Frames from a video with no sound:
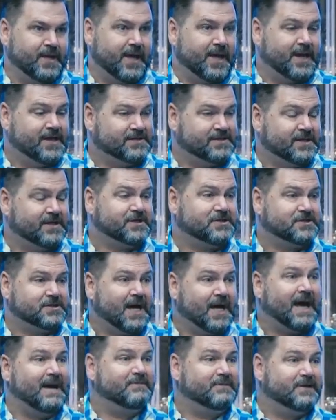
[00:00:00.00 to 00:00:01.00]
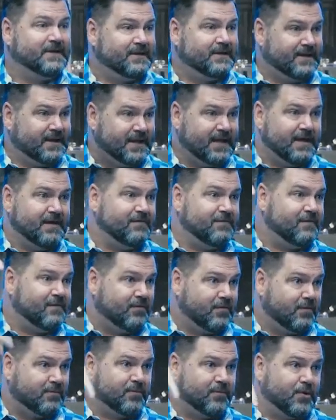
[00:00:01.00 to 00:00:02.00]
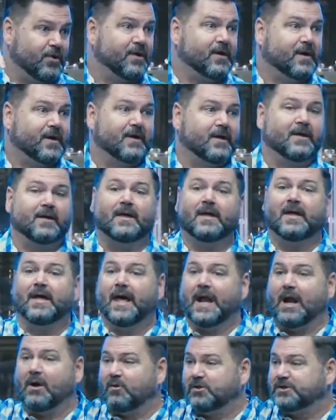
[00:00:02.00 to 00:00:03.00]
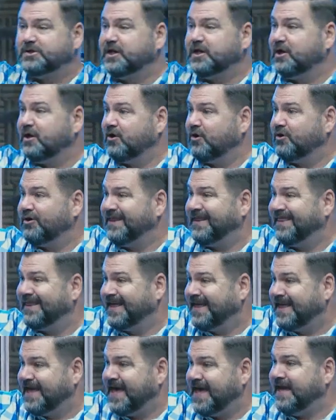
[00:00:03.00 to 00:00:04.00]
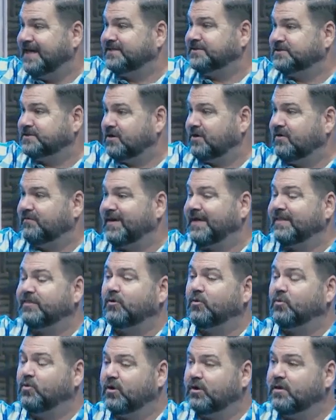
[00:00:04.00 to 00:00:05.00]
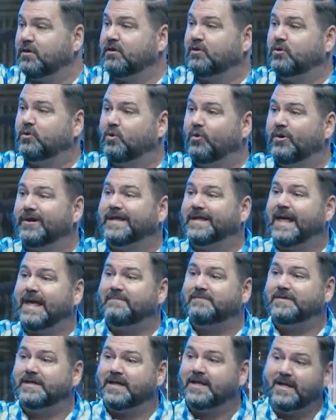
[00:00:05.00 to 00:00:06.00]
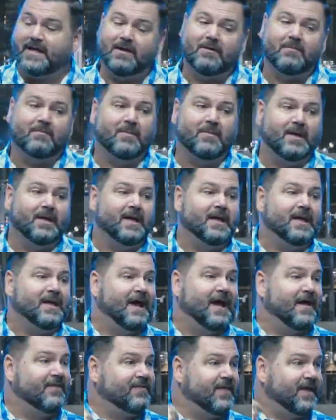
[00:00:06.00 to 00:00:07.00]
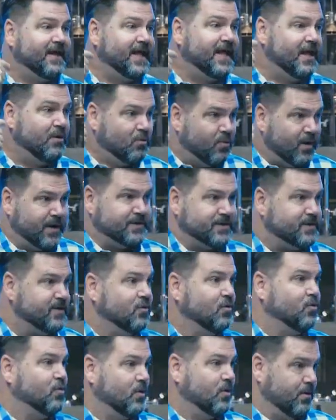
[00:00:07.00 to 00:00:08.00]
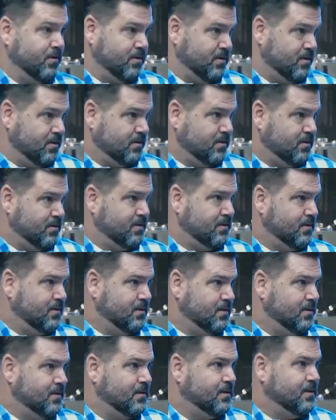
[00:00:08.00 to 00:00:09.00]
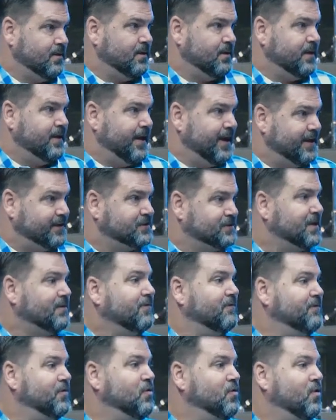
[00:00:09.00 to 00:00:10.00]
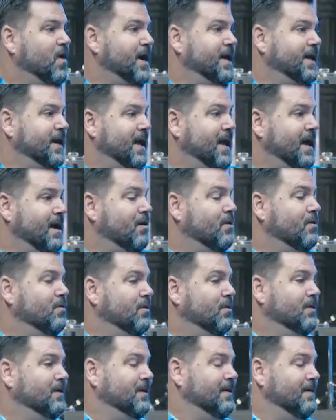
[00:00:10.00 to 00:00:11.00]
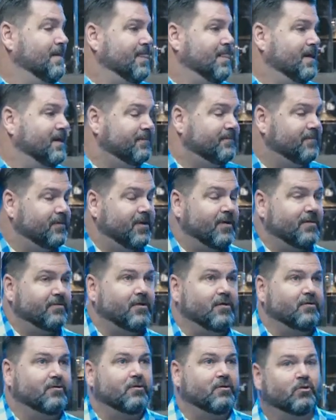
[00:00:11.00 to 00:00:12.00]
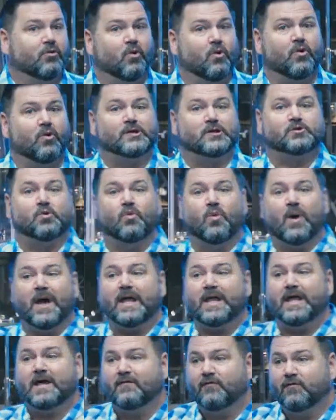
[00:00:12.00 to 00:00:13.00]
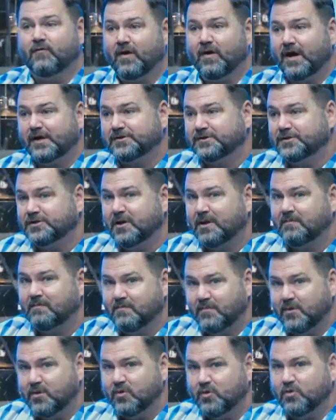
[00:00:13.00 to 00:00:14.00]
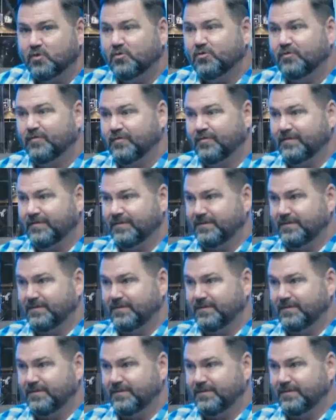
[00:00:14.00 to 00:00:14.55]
And He said, It's time to leave the brook, and I want you to go to the gate, Zarephath. The word of the Lord came to him, and then he went to the word. And some of you right now, the, the Lord is waiting for us to move